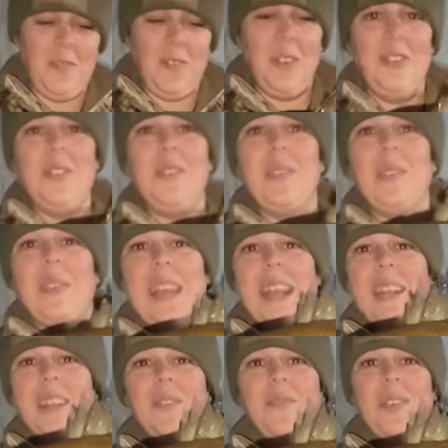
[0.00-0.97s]
First
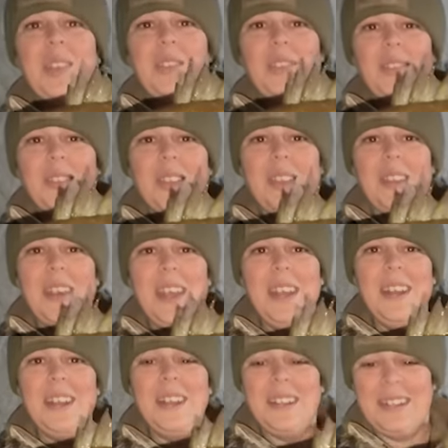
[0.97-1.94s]
landed fish of the night.
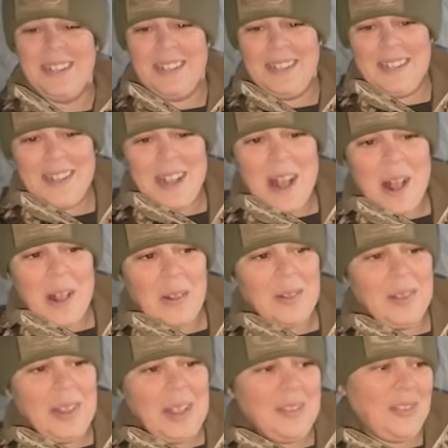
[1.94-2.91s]

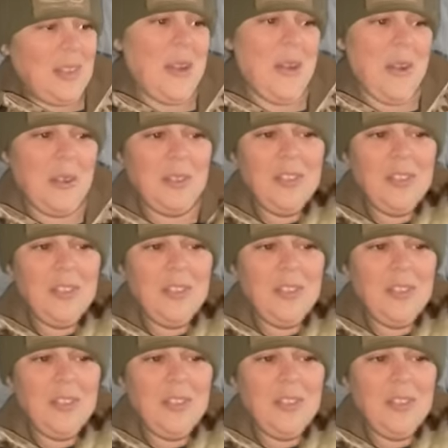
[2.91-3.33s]
Let's go.